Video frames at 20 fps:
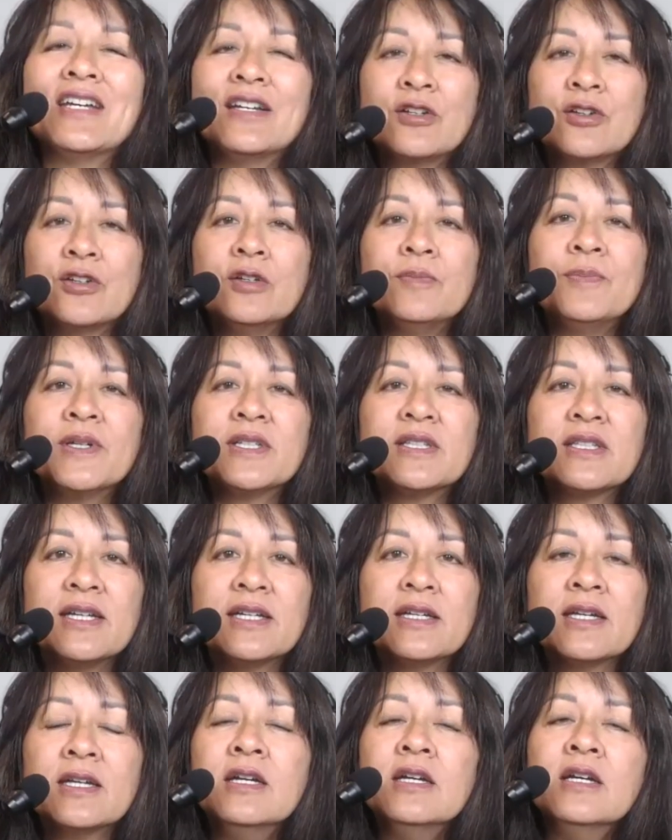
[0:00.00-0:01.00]
Yeah. Could have been
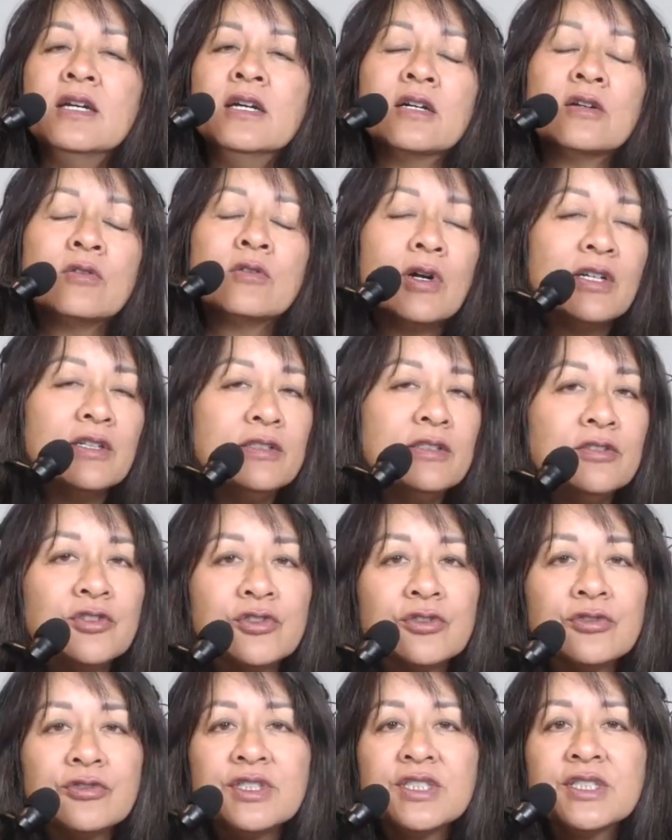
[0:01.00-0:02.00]
like, quality
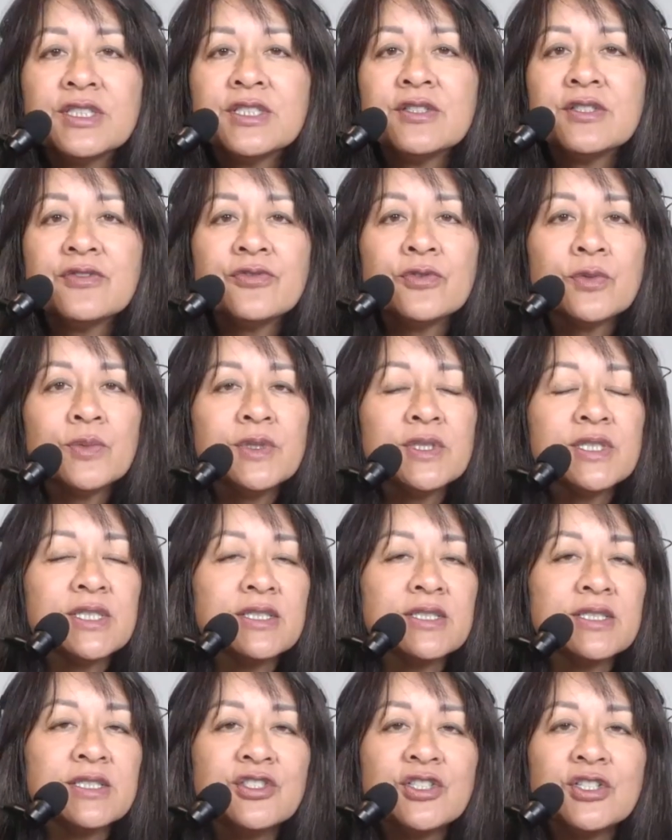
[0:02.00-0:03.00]
assurance is there for a reason.
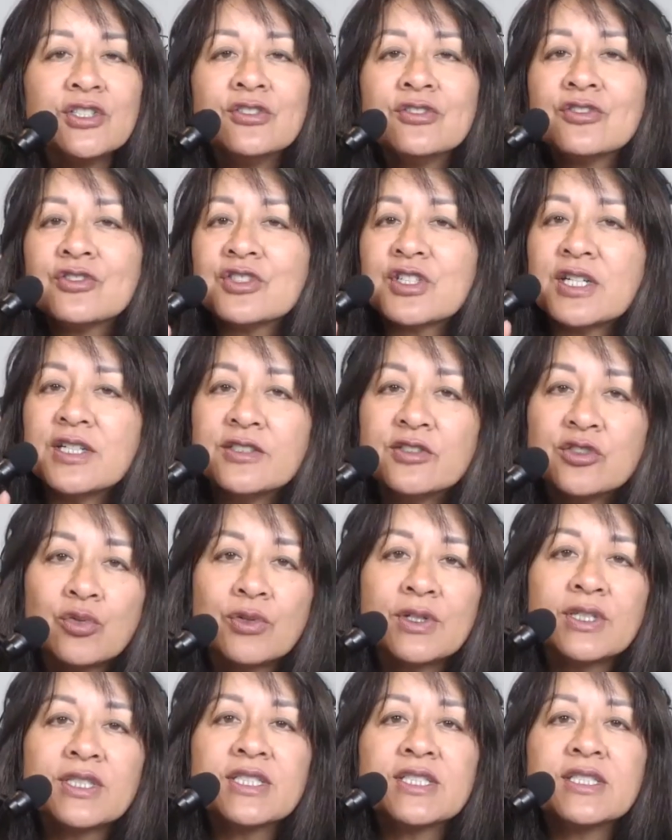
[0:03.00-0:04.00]
CJ, you just got to
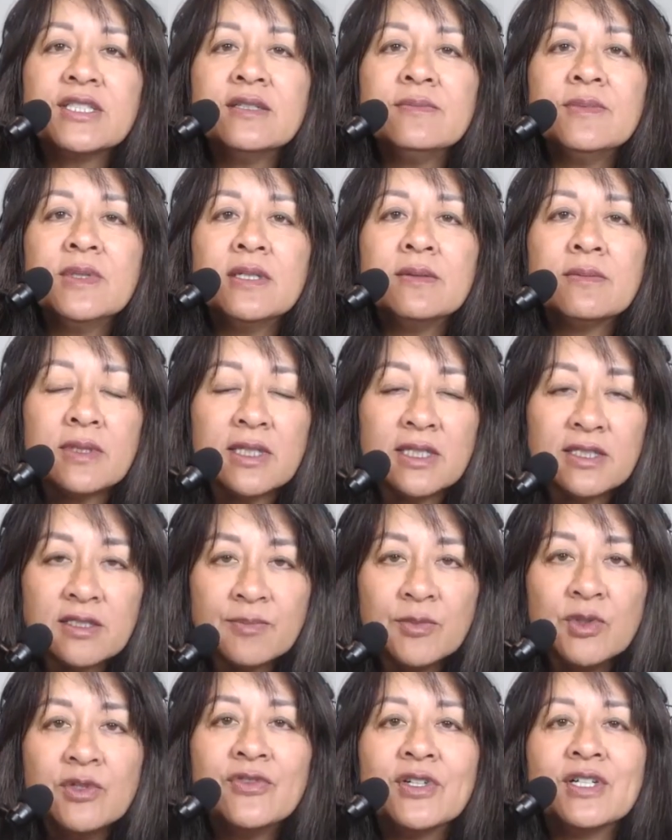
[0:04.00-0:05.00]
trust them and let's
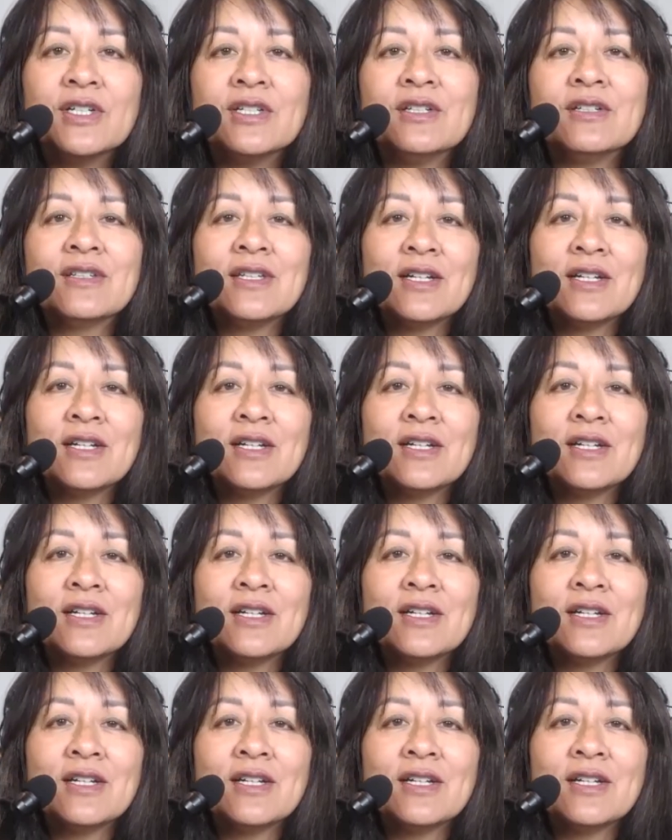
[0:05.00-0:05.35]
move on.